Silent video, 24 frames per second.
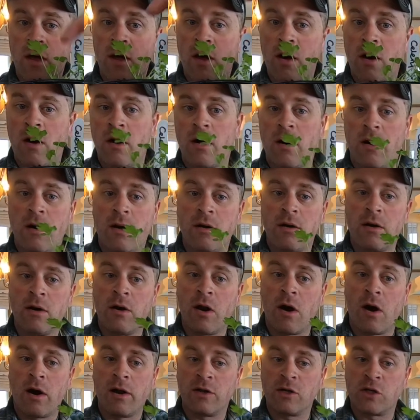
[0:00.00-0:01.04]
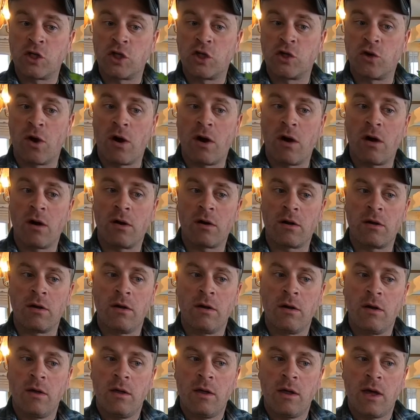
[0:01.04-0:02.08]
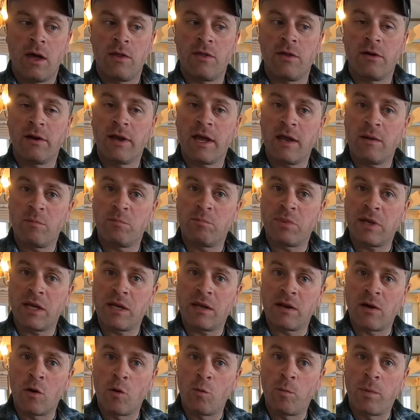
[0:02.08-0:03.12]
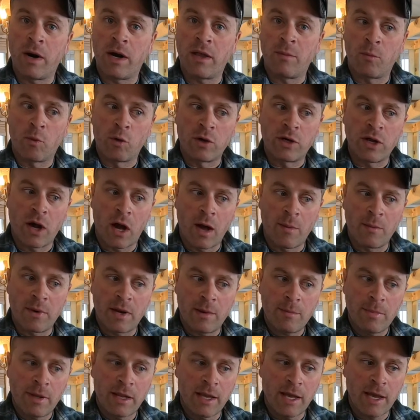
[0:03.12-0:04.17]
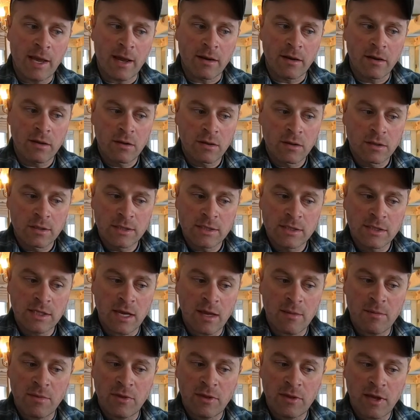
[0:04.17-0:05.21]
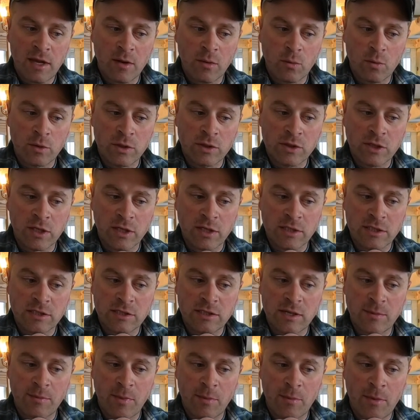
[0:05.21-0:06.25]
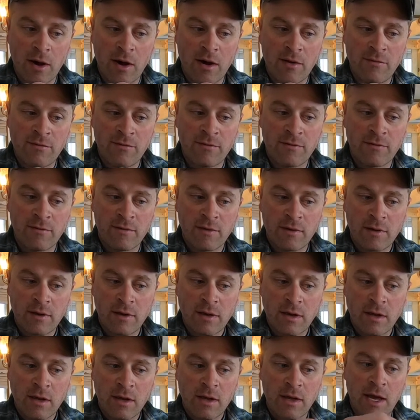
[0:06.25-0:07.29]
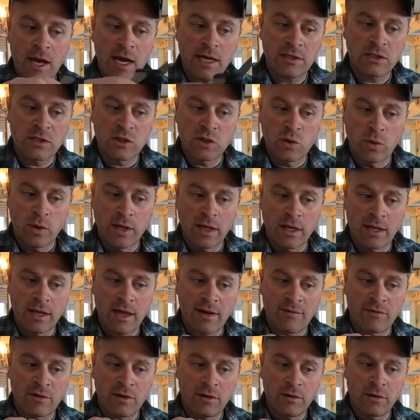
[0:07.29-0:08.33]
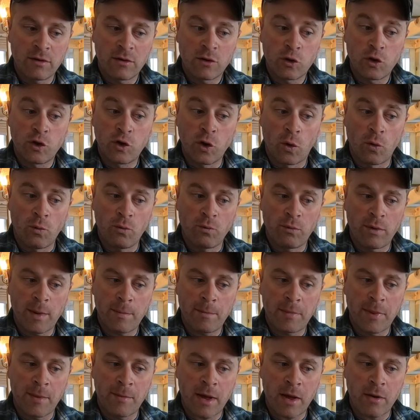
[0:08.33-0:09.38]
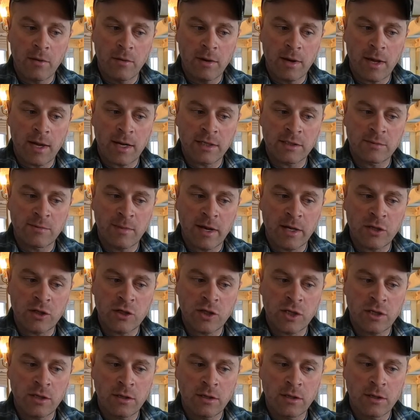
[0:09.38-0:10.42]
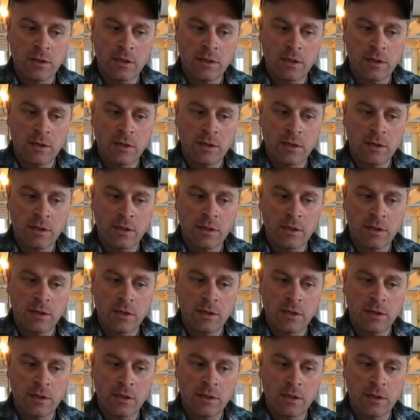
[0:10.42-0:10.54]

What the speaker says: are not as strong, and they're getting beaten out by the more dominant plant. Same thing, we're just going to snip them off at soil level. Don't rip them out, as mentioned.